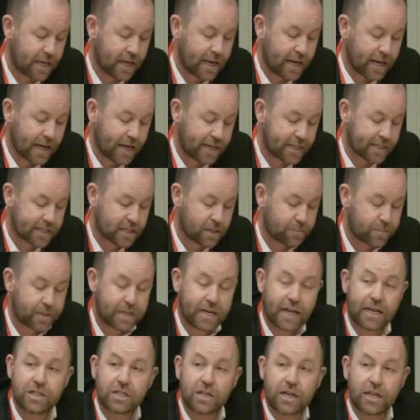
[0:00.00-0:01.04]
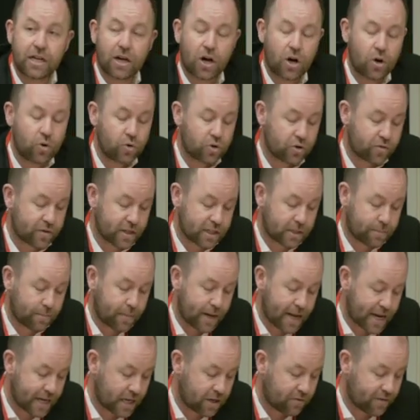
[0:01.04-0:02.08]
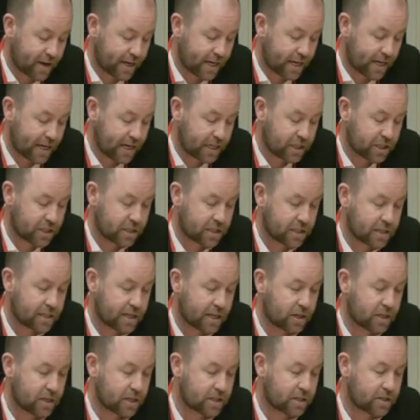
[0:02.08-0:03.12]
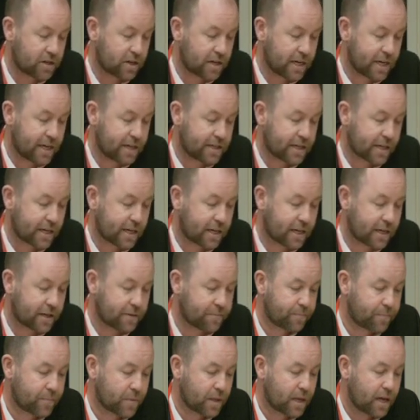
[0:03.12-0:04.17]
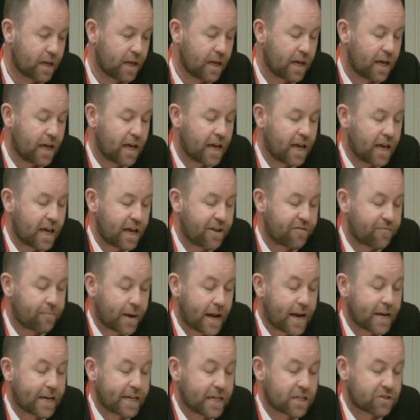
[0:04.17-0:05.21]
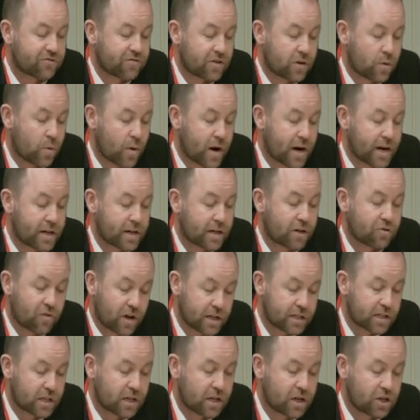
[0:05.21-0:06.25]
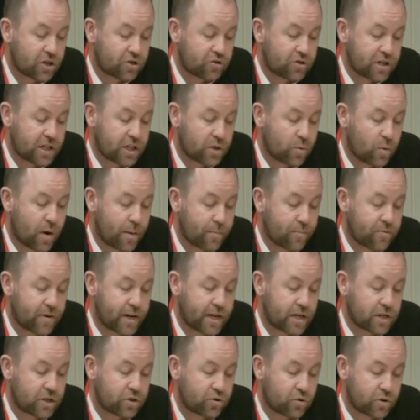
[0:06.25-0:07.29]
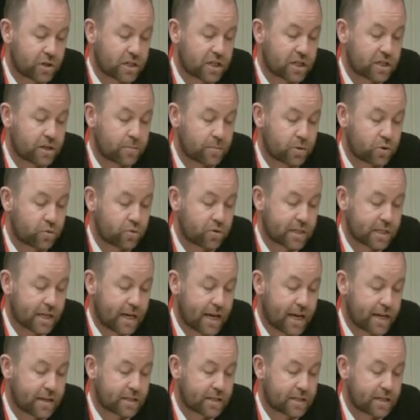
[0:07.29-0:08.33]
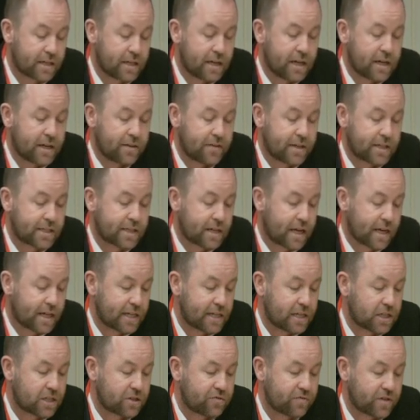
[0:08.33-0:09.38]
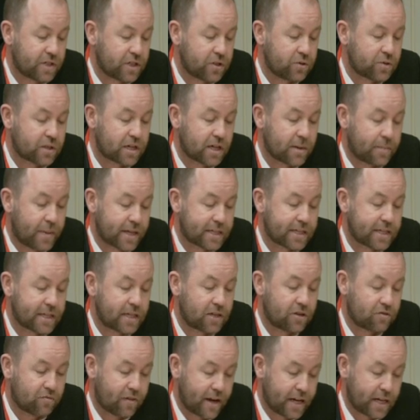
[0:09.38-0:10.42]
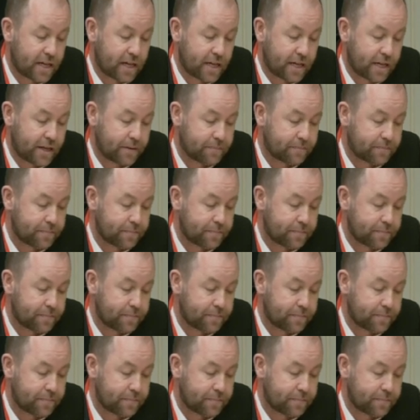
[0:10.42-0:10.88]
It is the potentially onerous planning regulations that concern ITIC. If planning is required across the country to operate a short-term tourist let, this is likely to reduce capacity greatly.